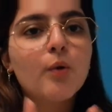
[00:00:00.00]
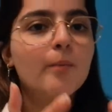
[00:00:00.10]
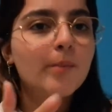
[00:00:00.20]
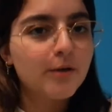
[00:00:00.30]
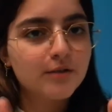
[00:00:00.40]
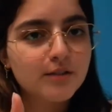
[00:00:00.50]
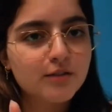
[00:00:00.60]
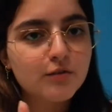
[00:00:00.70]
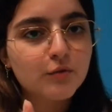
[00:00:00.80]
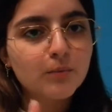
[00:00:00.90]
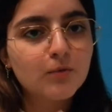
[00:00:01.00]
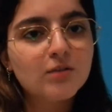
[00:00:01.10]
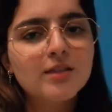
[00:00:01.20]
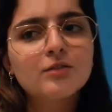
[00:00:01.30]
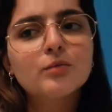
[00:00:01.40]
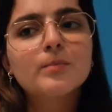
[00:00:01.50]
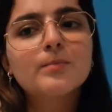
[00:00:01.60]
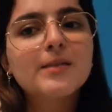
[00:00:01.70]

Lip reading: compare these two books to